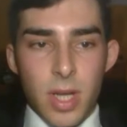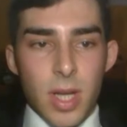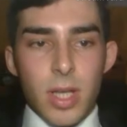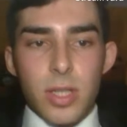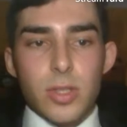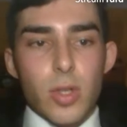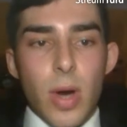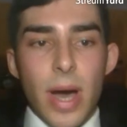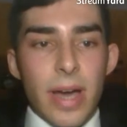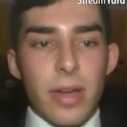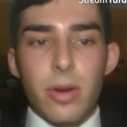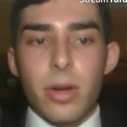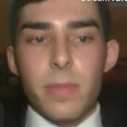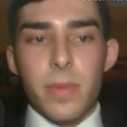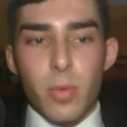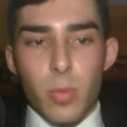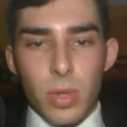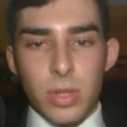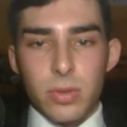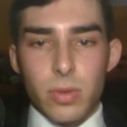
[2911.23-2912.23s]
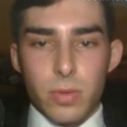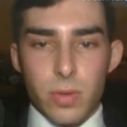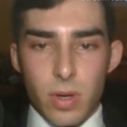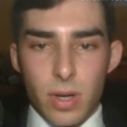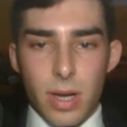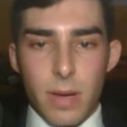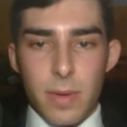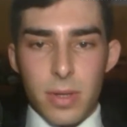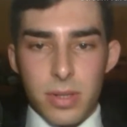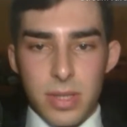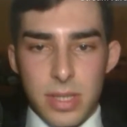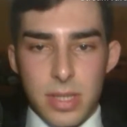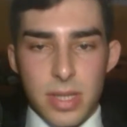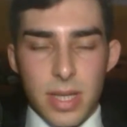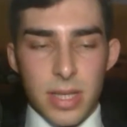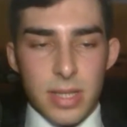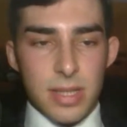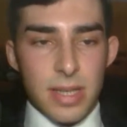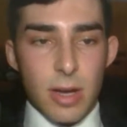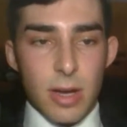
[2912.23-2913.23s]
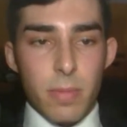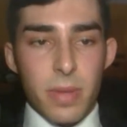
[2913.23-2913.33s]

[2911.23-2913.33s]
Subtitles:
So I don't even want to talk about these things now,